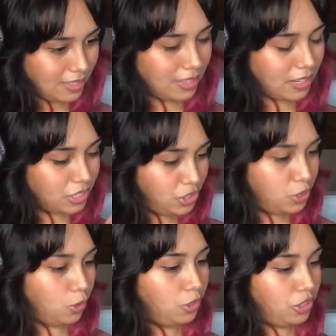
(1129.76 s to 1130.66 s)
Her
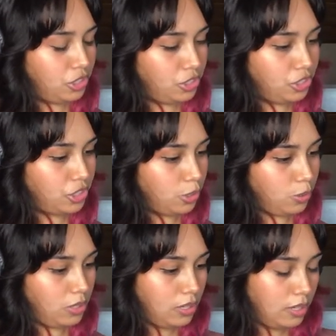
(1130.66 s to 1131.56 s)
shoulders are so
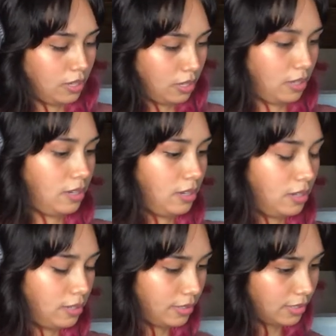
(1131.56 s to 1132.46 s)

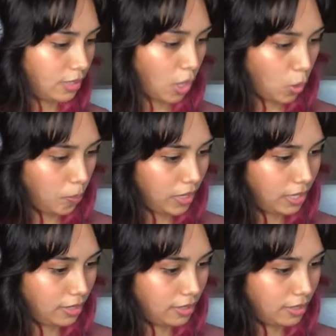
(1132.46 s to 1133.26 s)
open.